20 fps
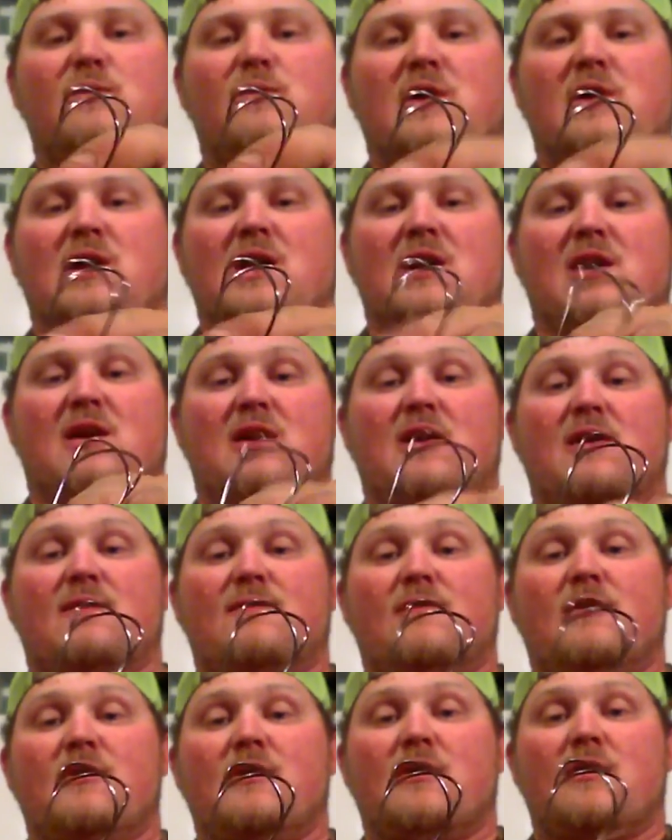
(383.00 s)
what kind of
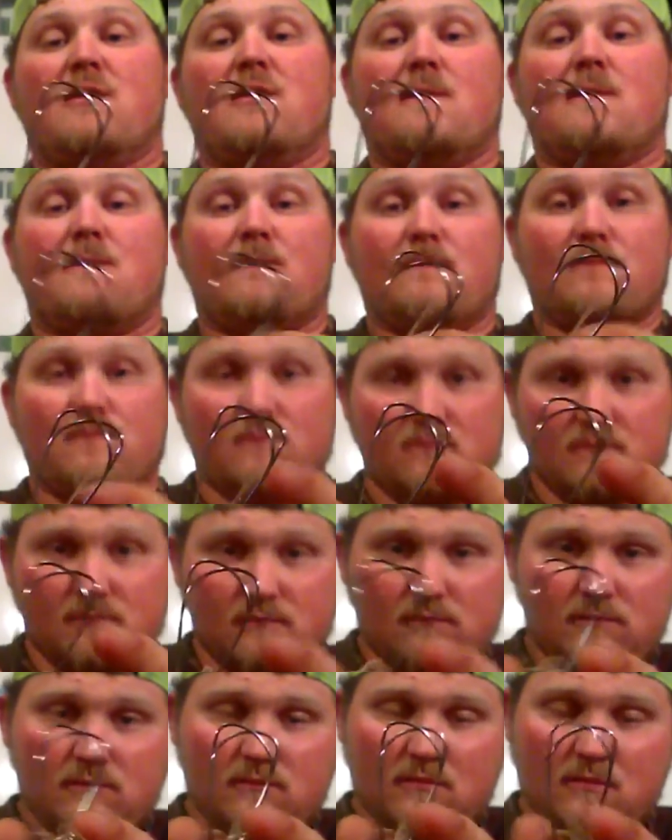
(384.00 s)
cover you're
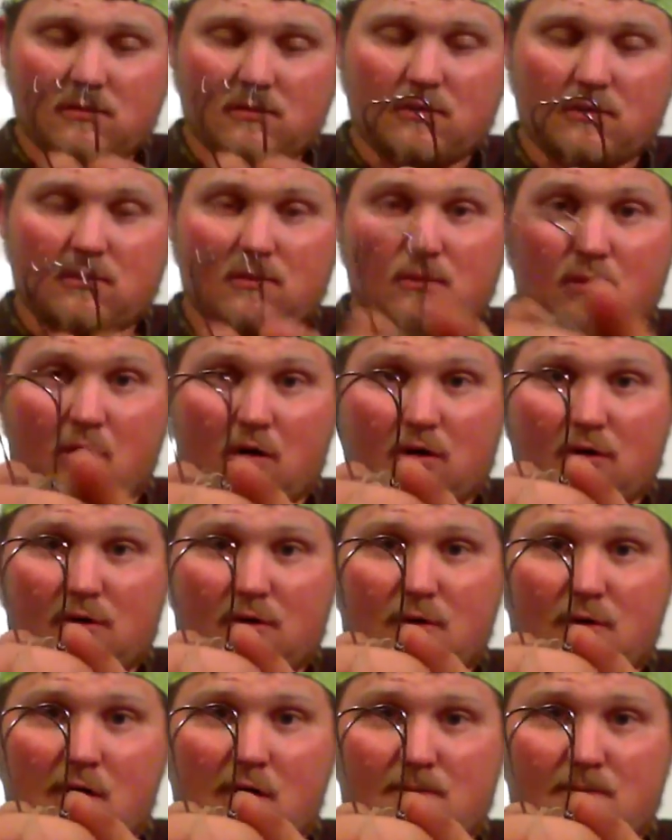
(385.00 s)
working
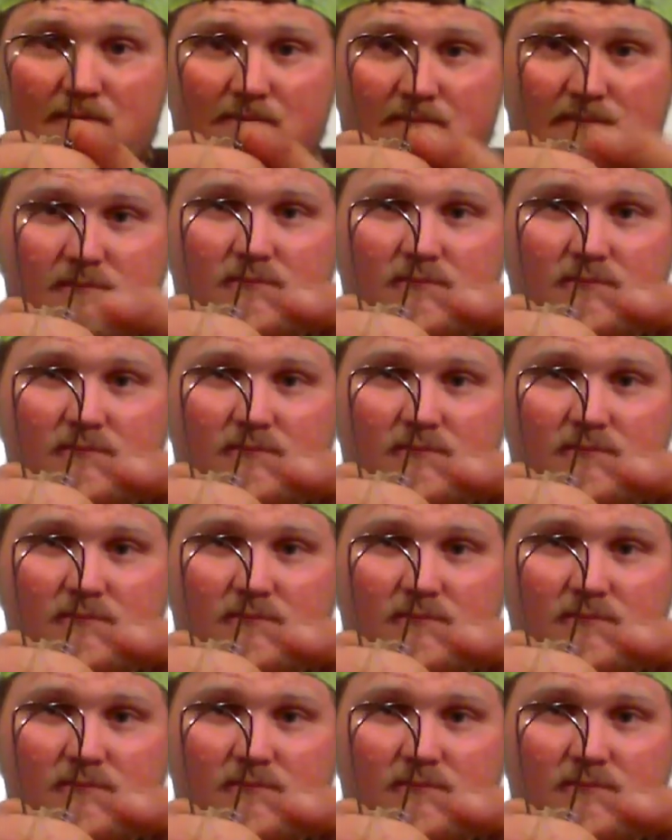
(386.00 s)
around.